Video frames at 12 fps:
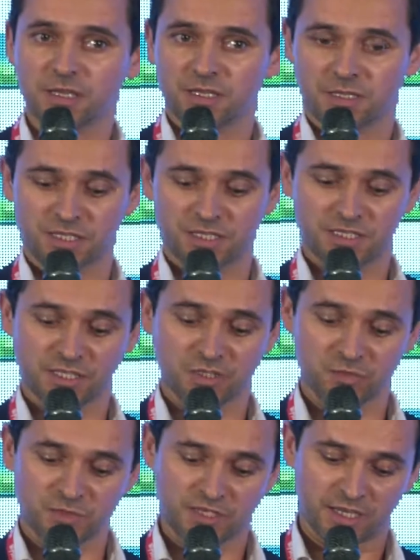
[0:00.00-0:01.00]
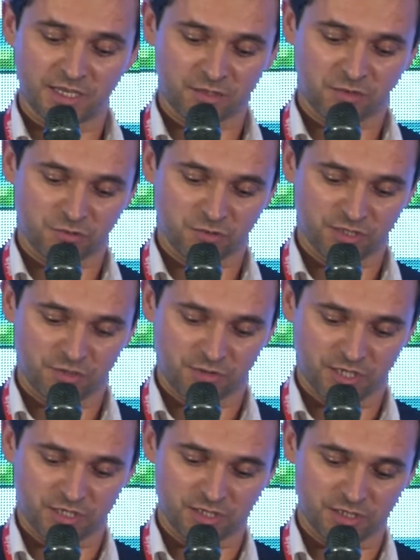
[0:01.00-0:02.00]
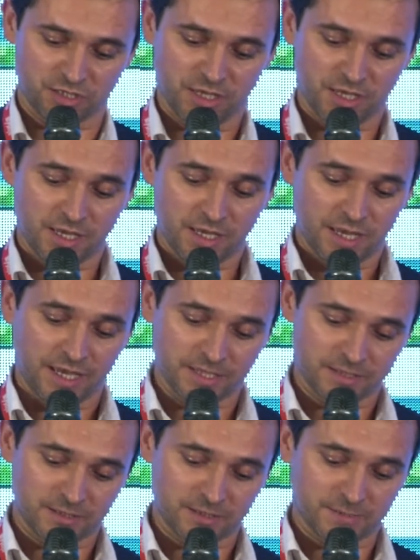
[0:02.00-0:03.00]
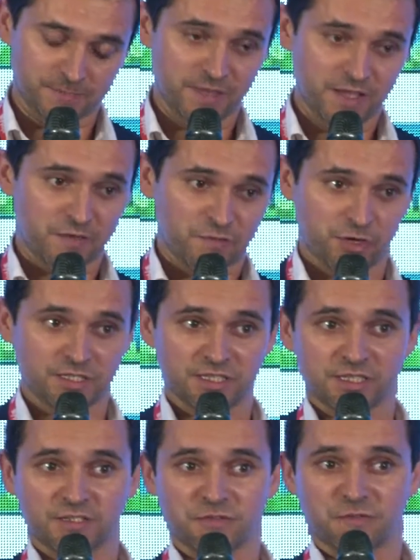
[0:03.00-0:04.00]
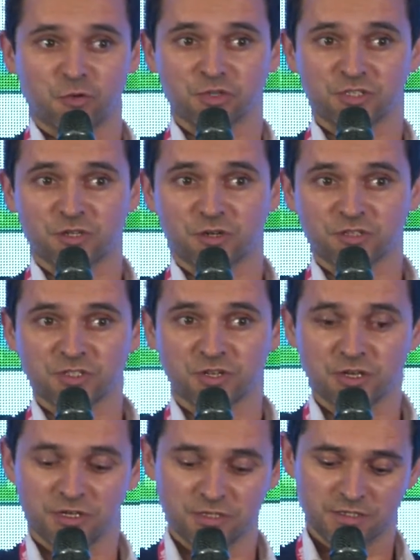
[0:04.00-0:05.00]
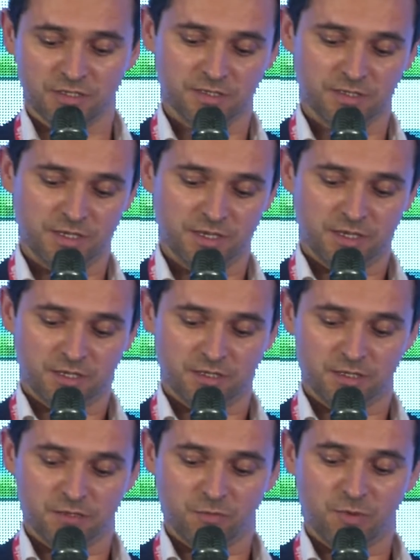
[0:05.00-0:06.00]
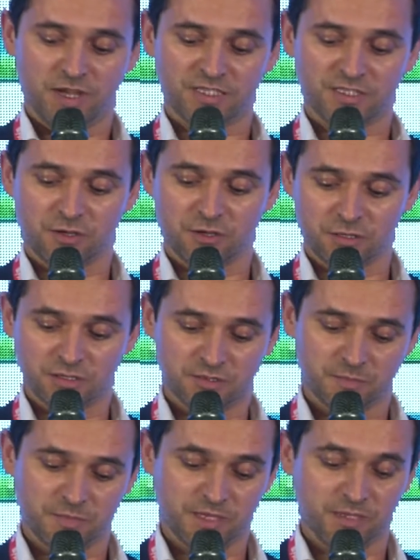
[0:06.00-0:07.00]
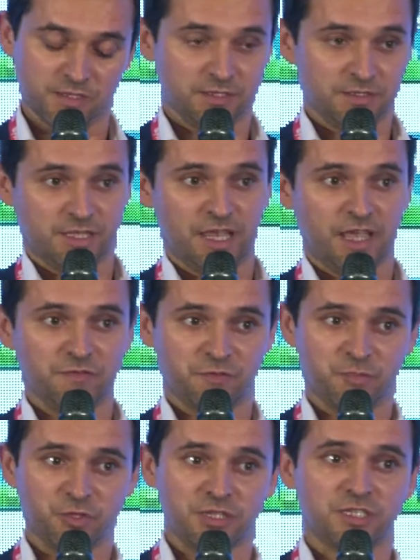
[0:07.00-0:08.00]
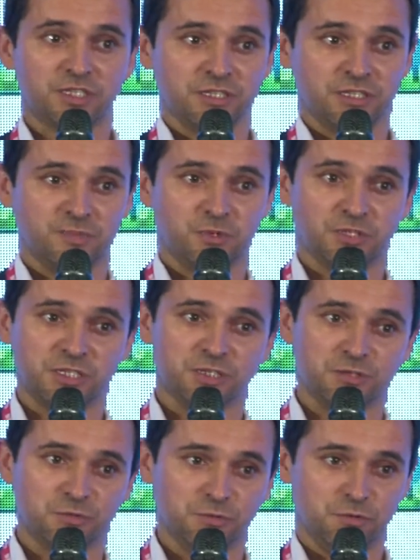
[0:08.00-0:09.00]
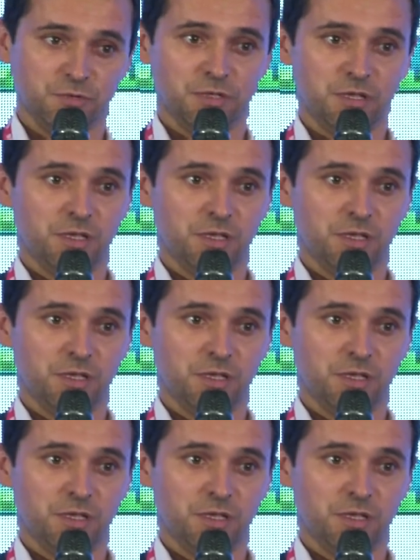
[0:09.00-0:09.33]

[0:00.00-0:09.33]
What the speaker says: this needs to be taken into consideration. And for instance, focusing on soils. Why soils? Because they have the potential, this potential to